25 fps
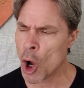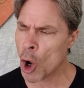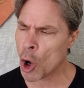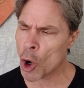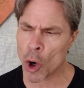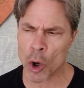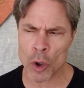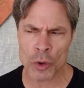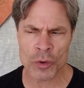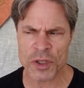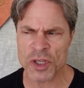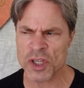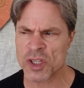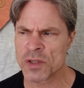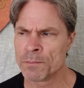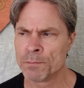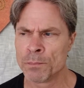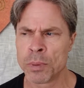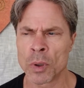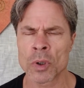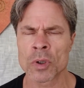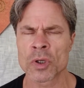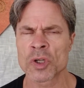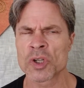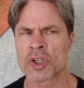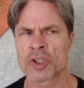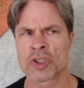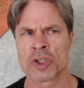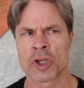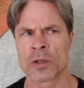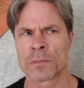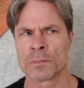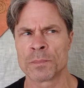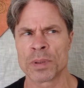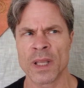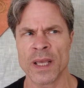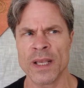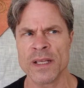All these books
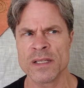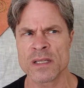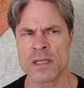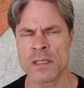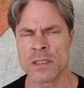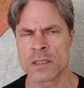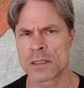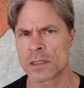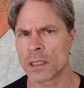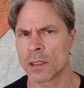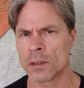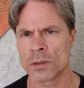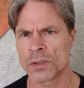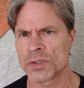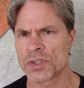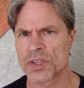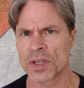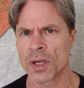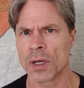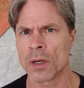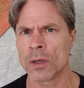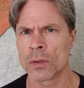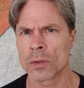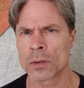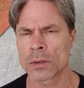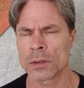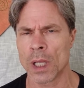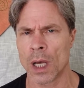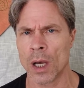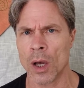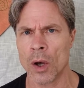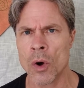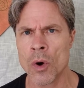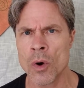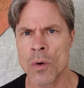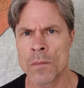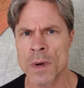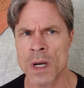took place in Tulsa,
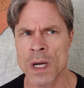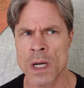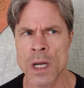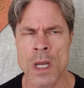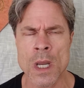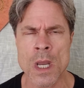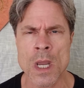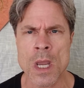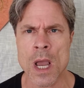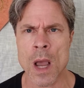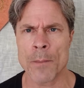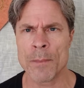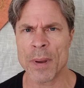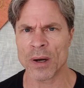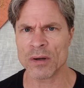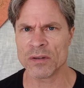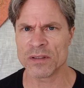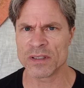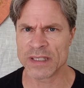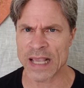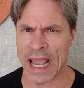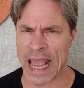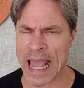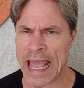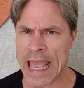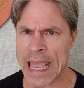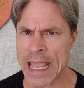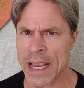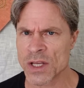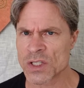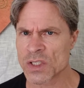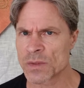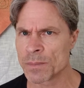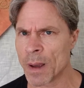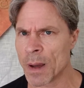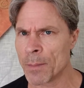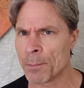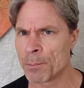Oklahoma, about
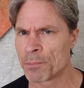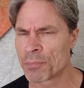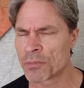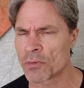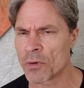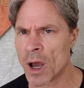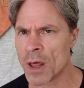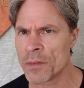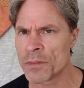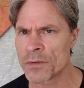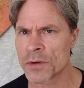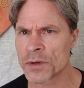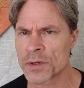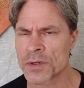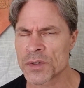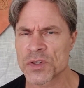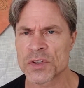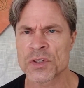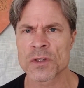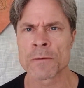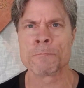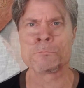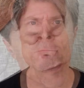gangs, about brothers.